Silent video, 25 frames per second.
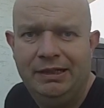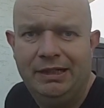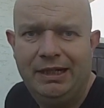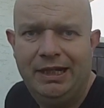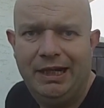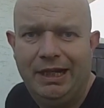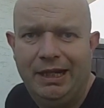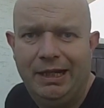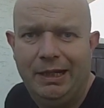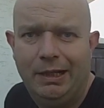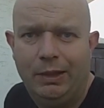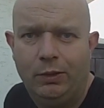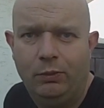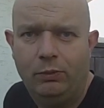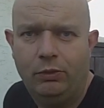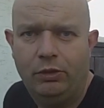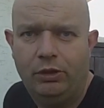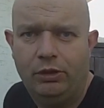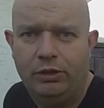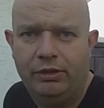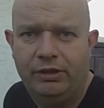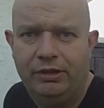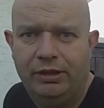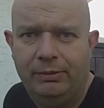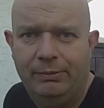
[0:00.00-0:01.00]

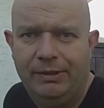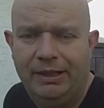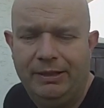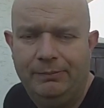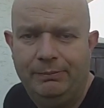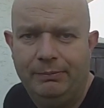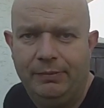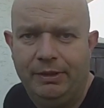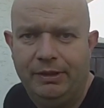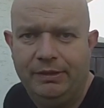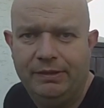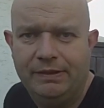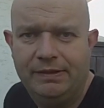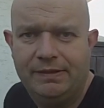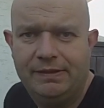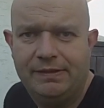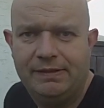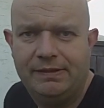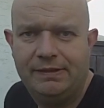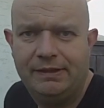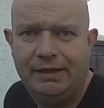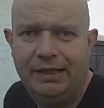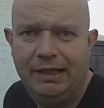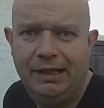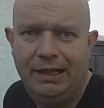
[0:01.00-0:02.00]
work
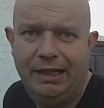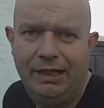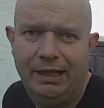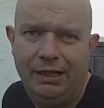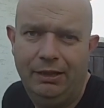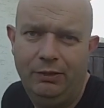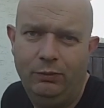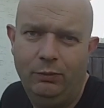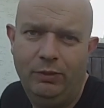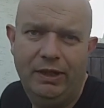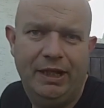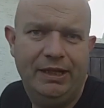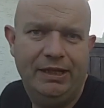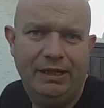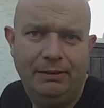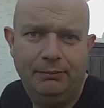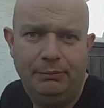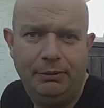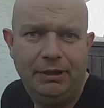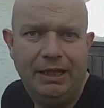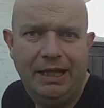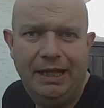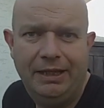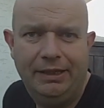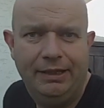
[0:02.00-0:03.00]
commitments and wedding
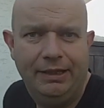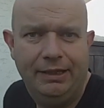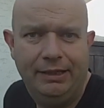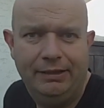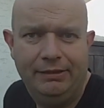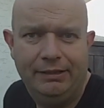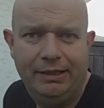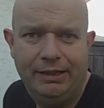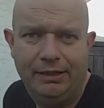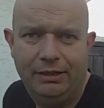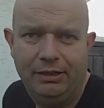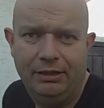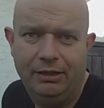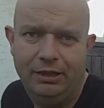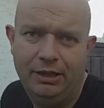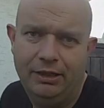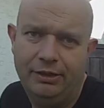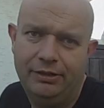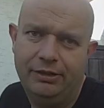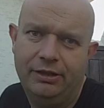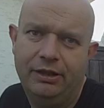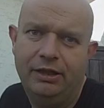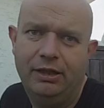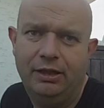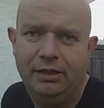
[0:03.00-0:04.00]
planning and a
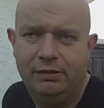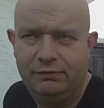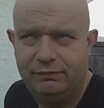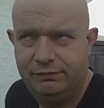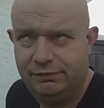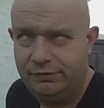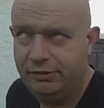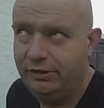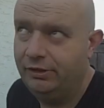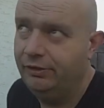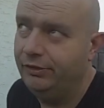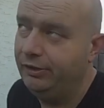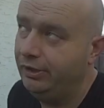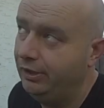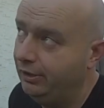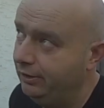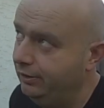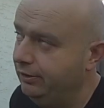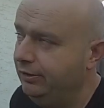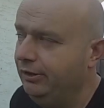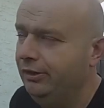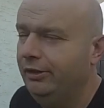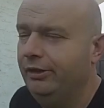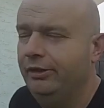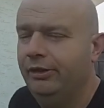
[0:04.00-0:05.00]
lot of other,
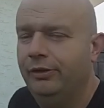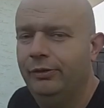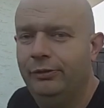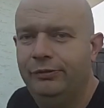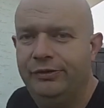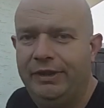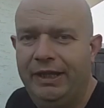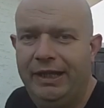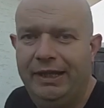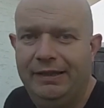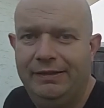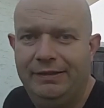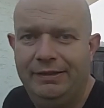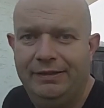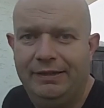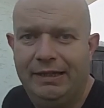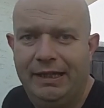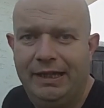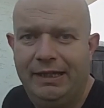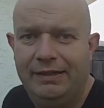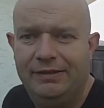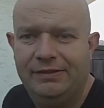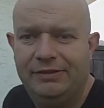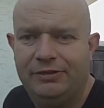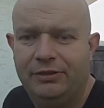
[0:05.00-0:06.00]

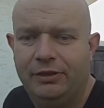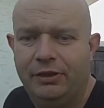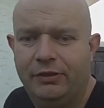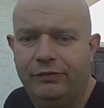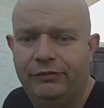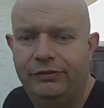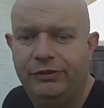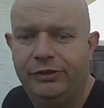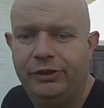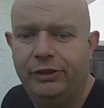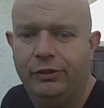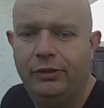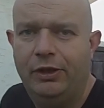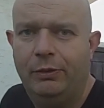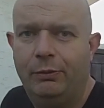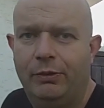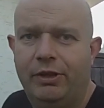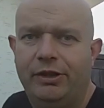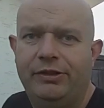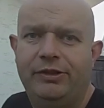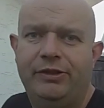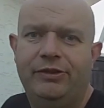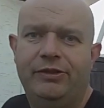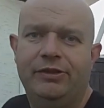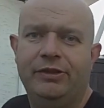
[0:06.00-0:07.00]
day-to-day stuff. So I
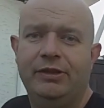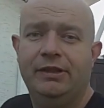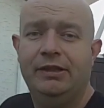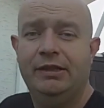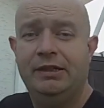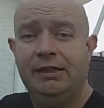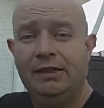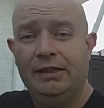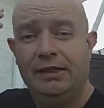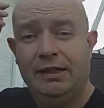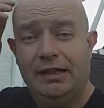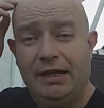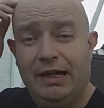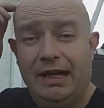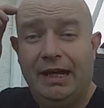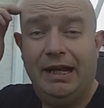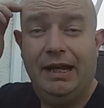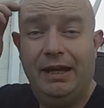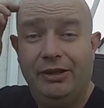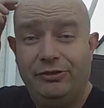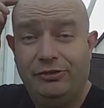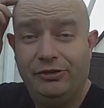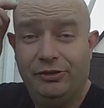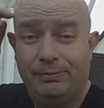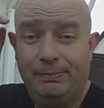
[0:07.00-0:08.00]
wanted
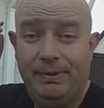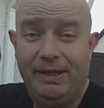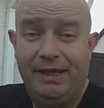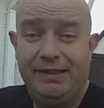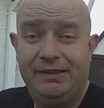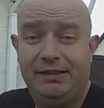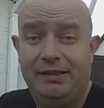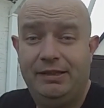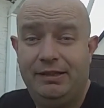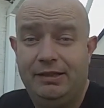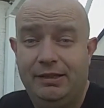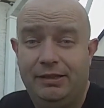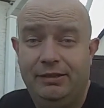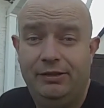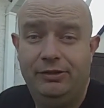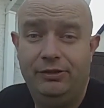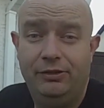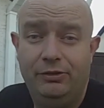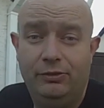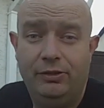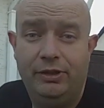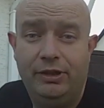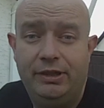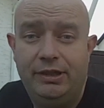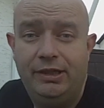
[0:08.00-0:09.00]
just basically
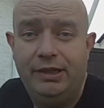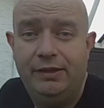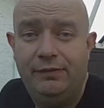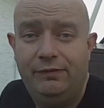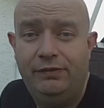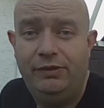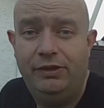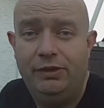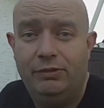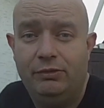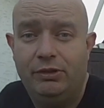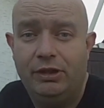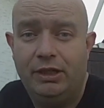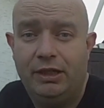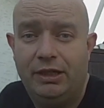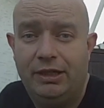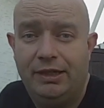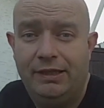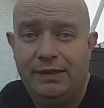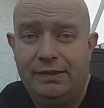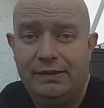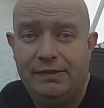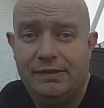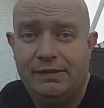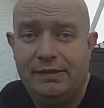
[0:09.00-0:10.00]
to give you
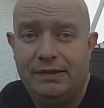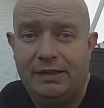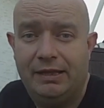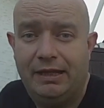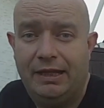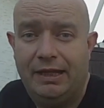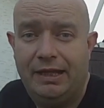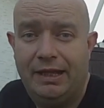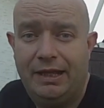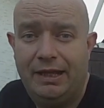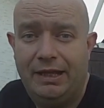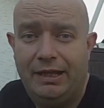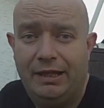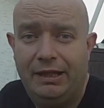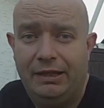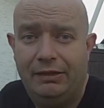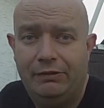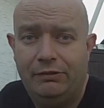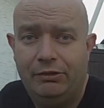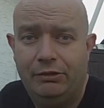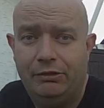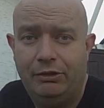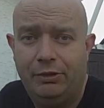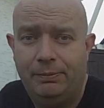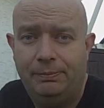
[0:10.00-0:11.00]
guys
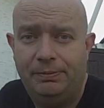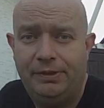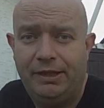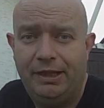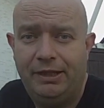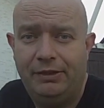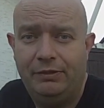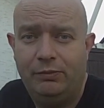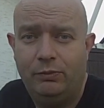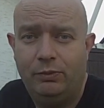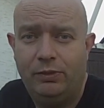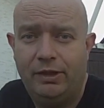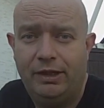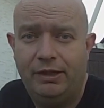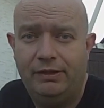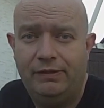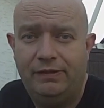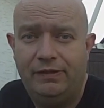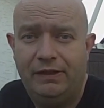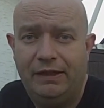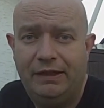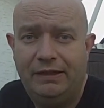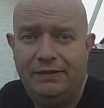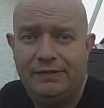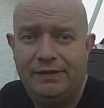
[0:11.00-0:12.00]
an update on where
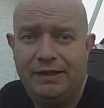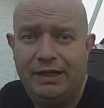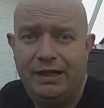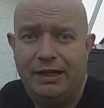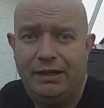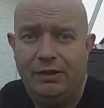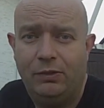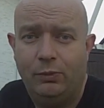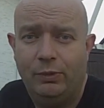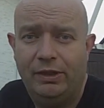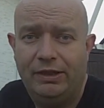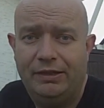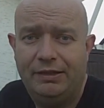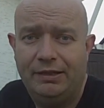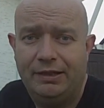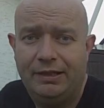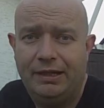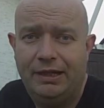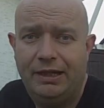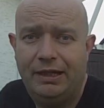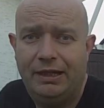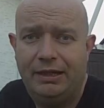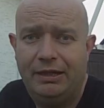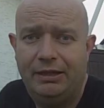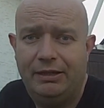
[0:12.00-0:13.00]
things are with the
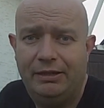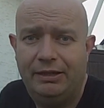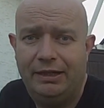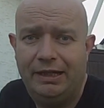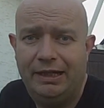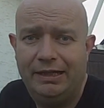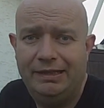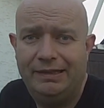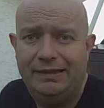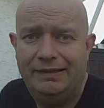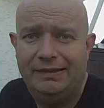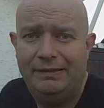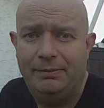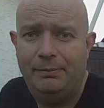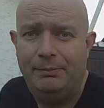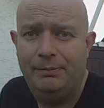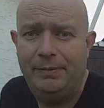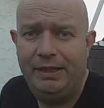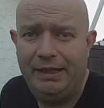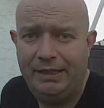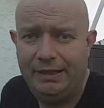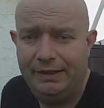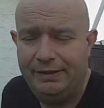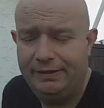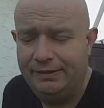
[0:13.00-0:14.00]
car at the
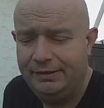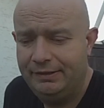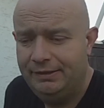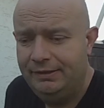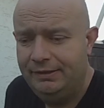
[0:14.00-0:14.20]
minute,